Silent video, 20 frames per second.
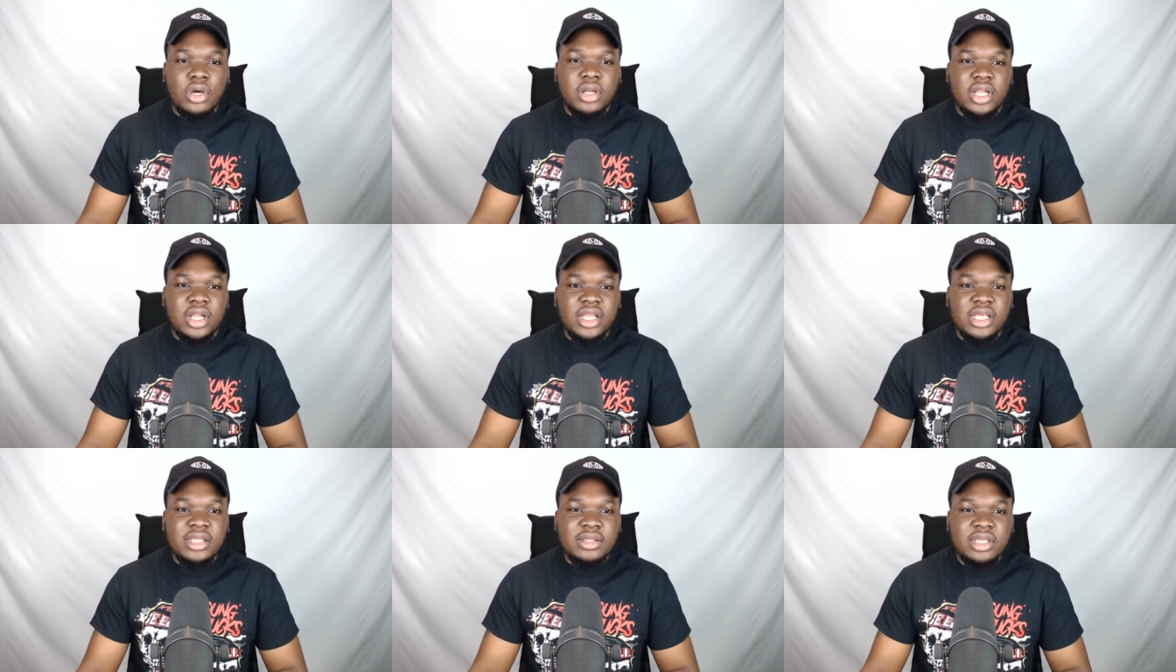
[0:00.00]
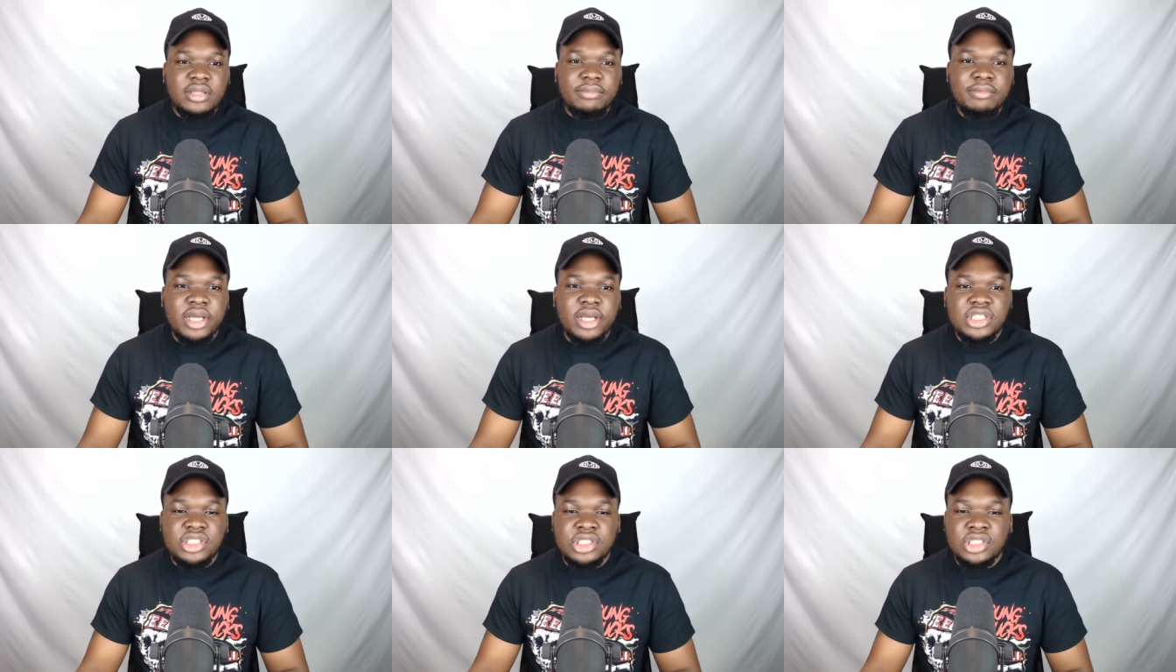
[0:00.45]
And he did
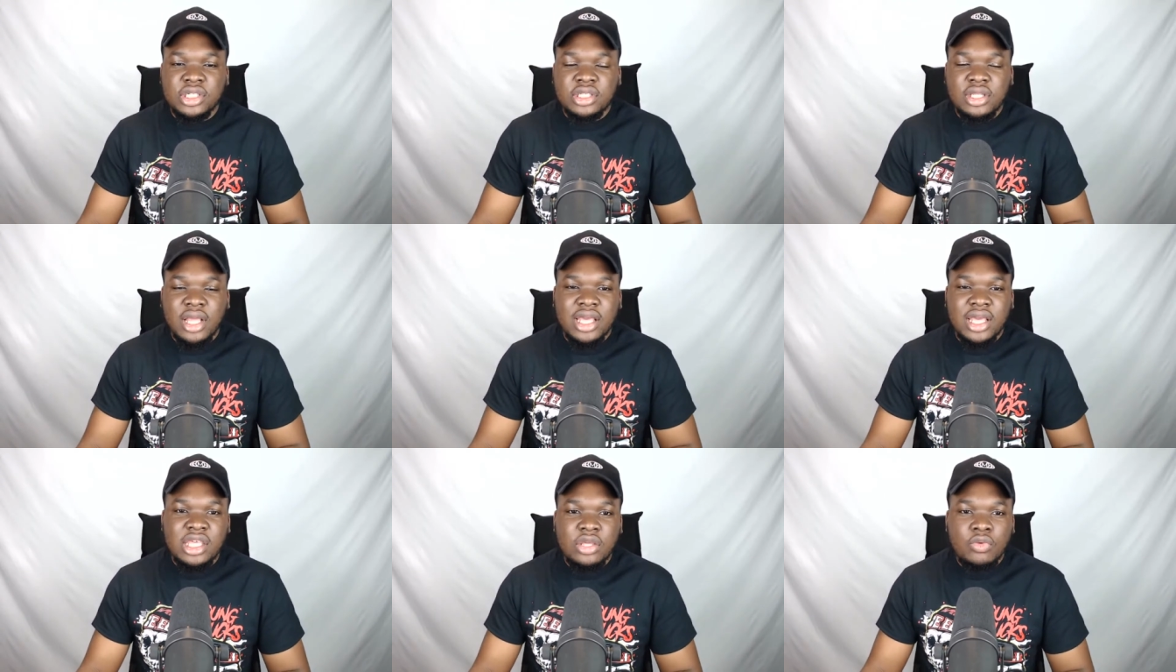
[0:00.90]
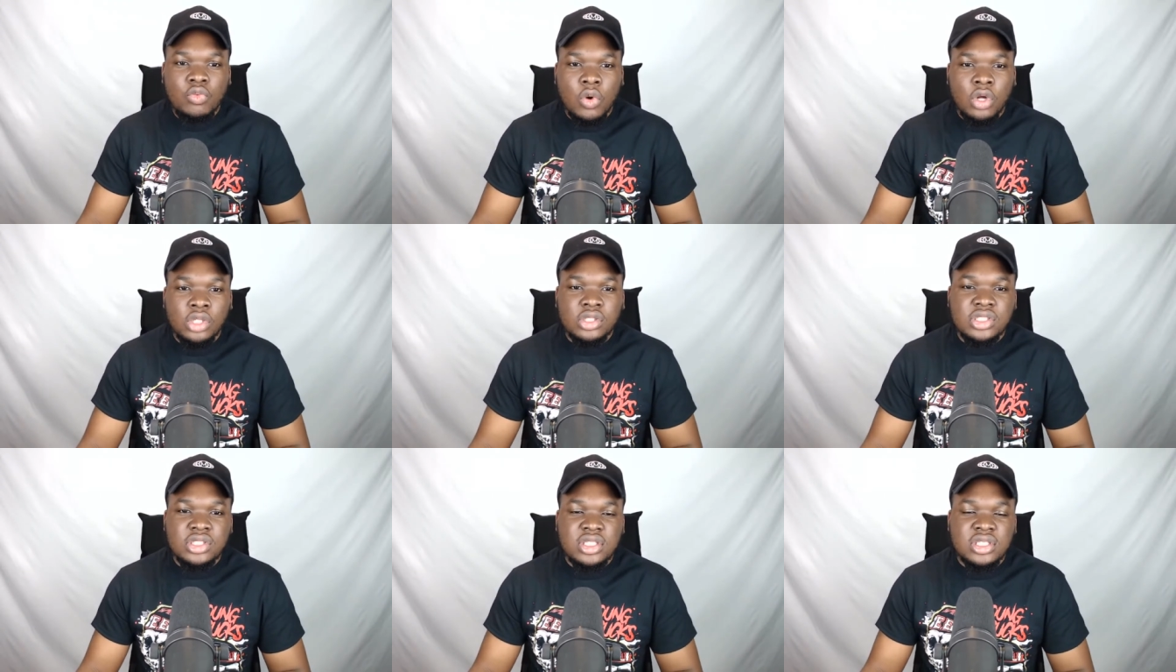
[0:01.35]
mention that he
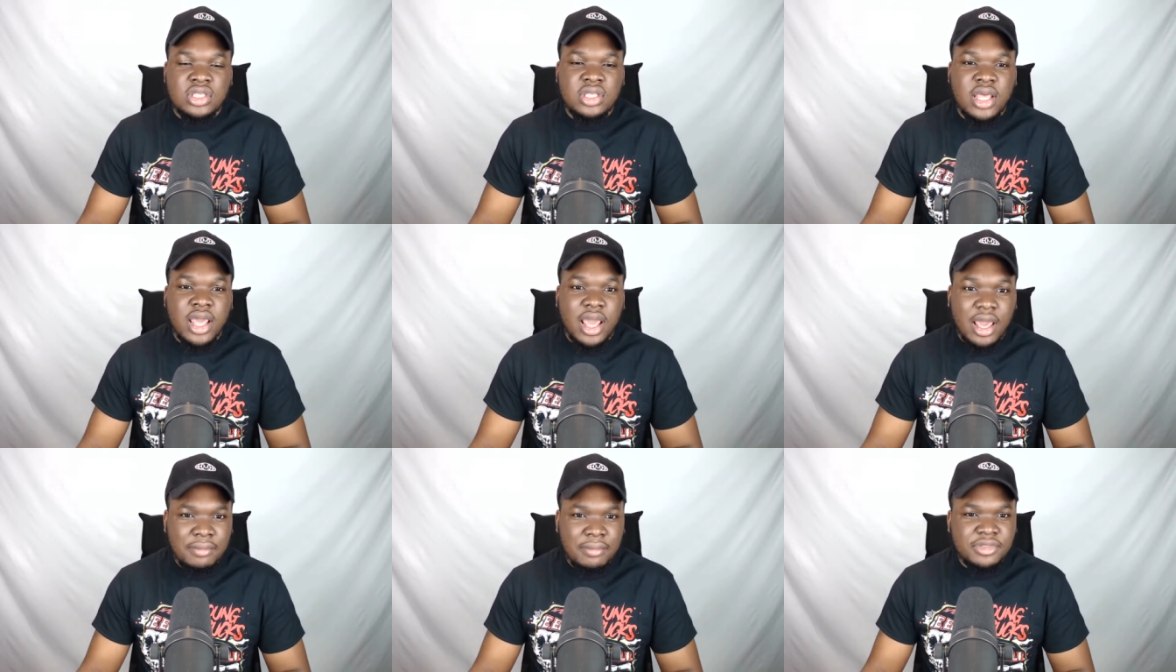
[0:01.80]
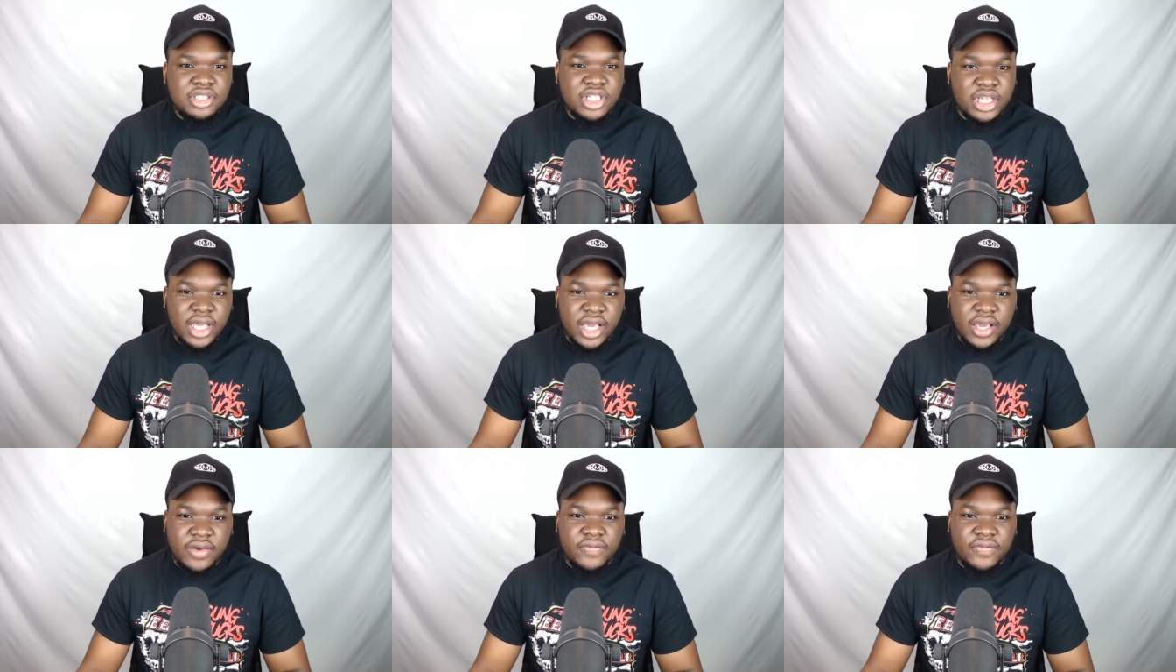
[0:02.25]
wants
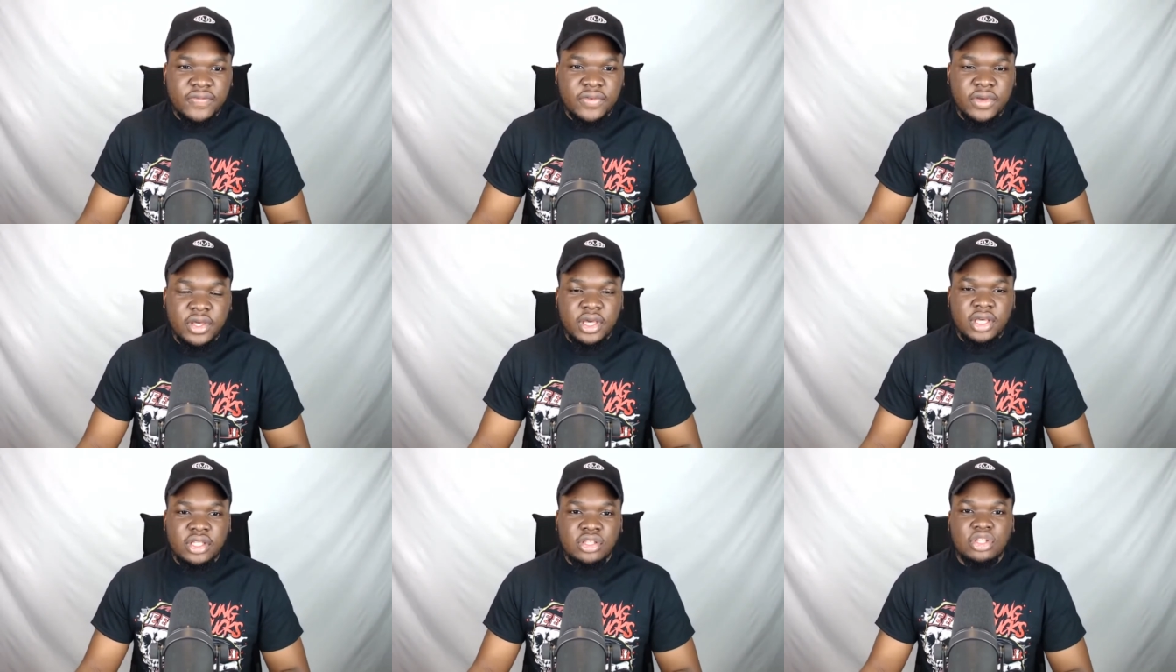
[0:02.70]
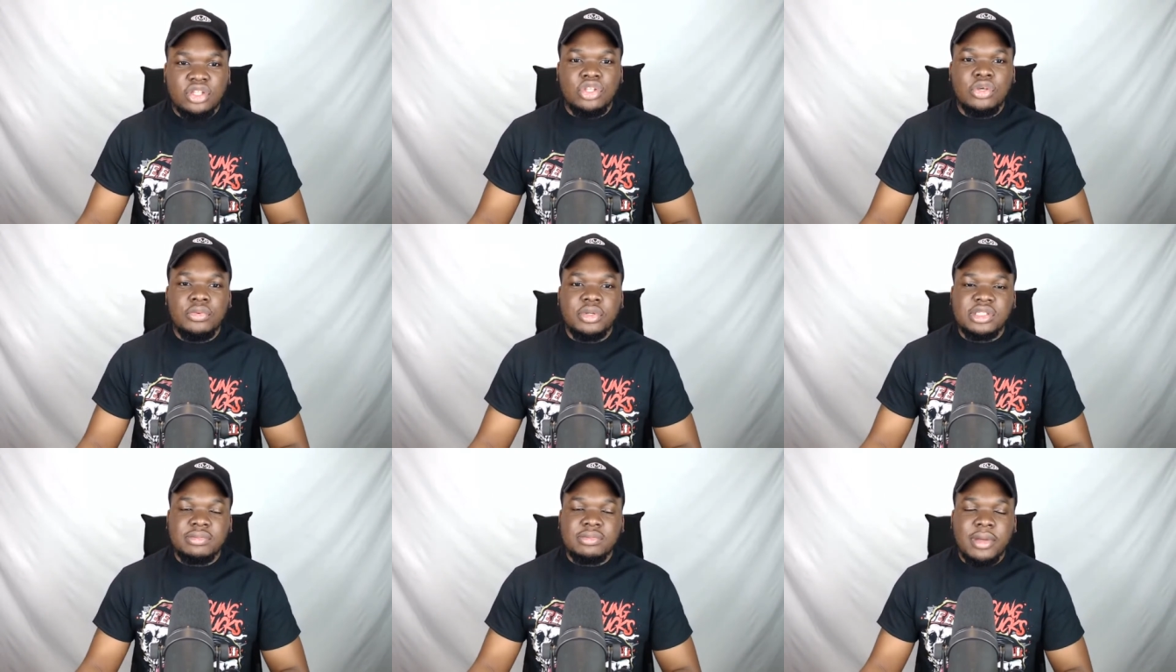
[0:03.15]
MJF, the
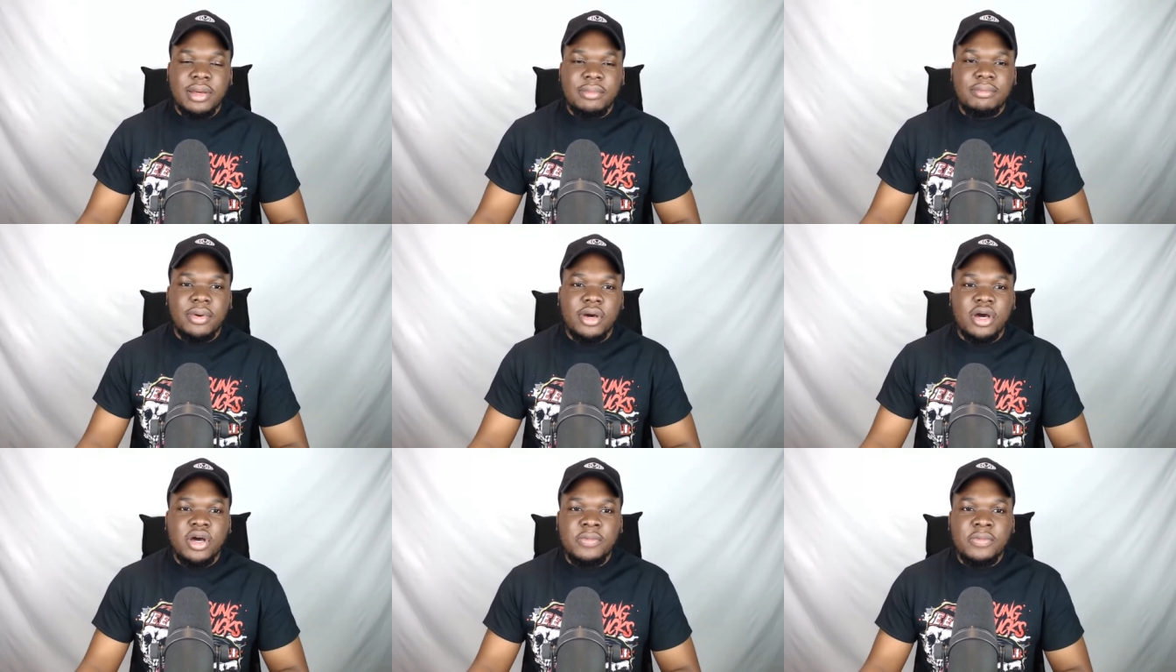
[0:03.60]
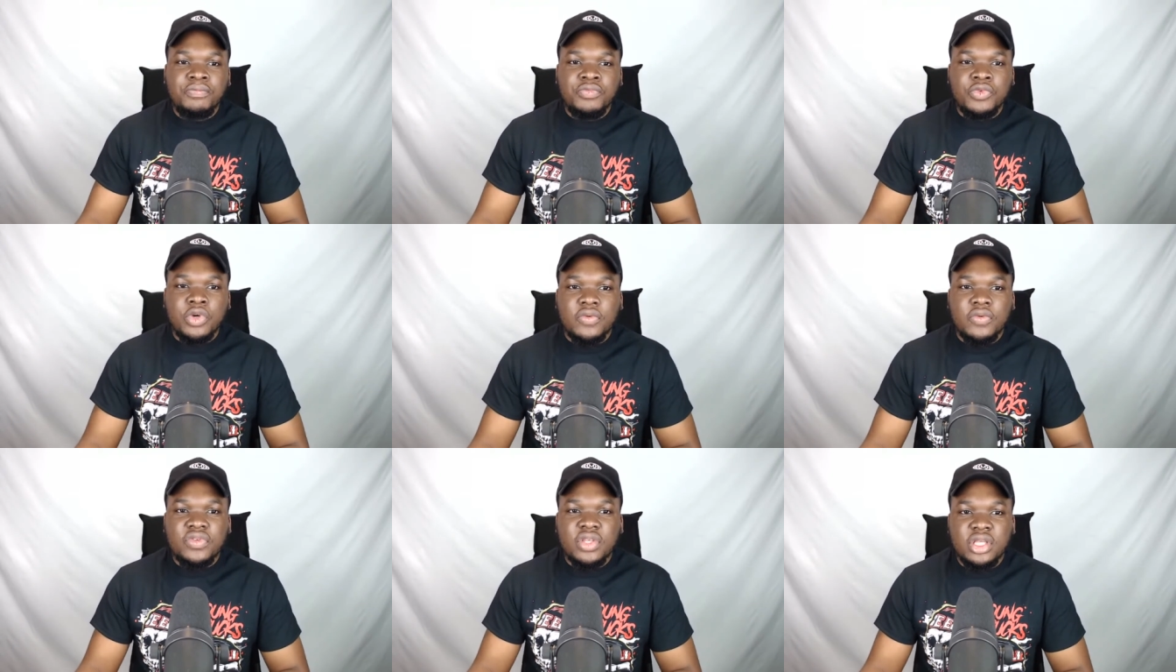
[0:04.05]
newest member
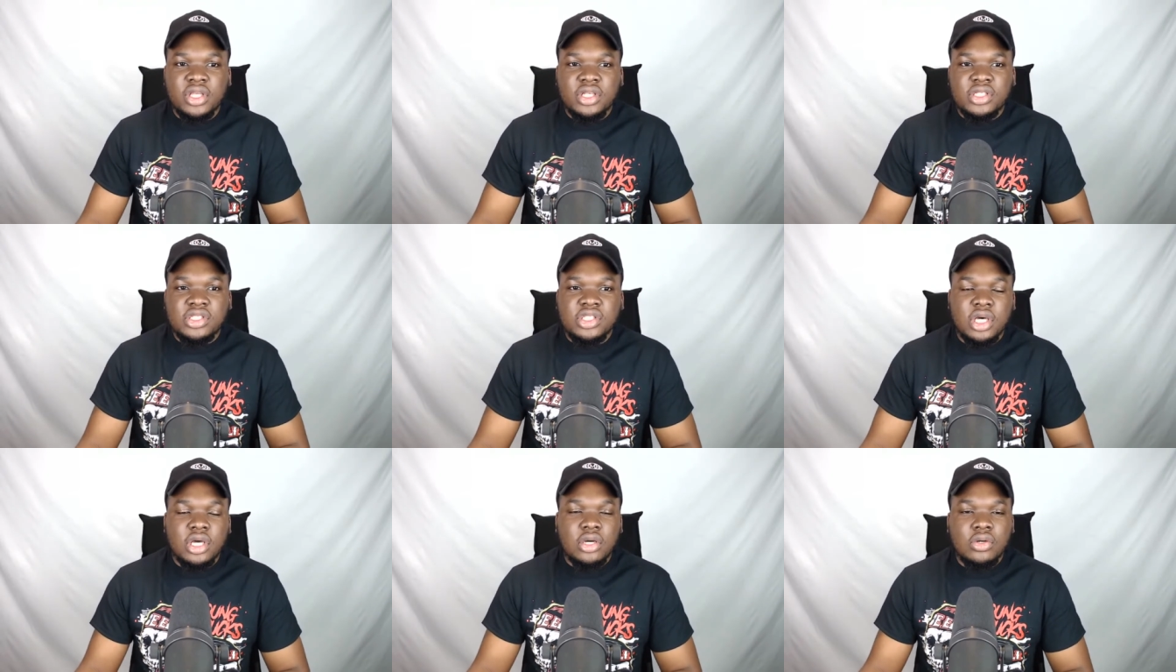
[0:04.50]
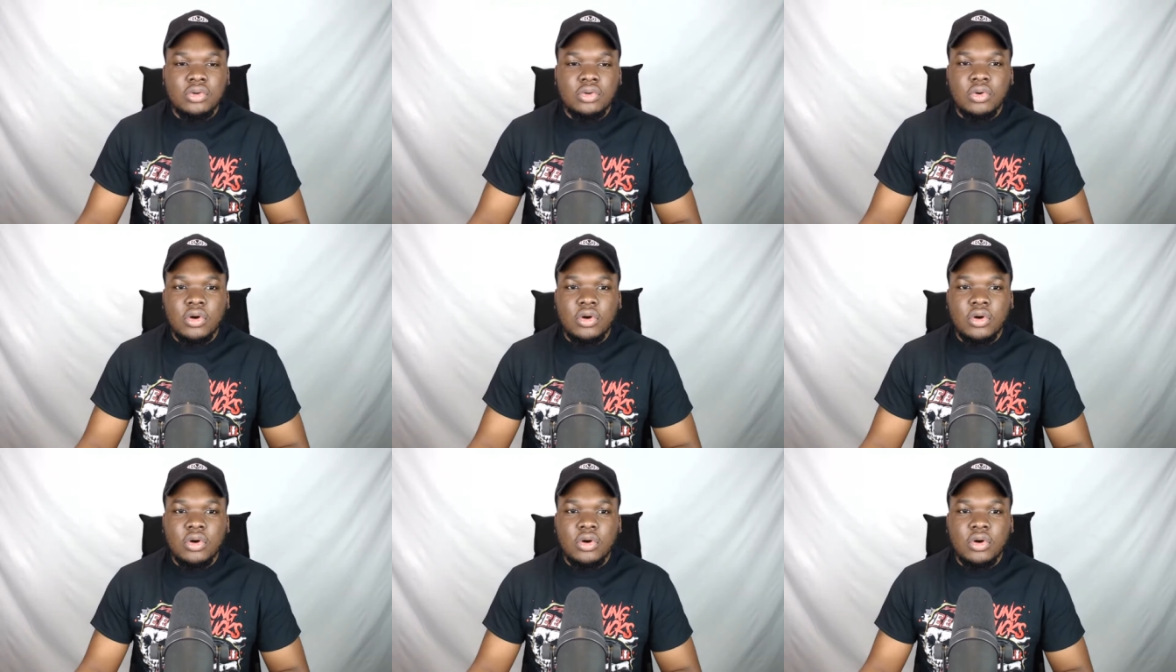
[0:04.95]
of the Inner Circle.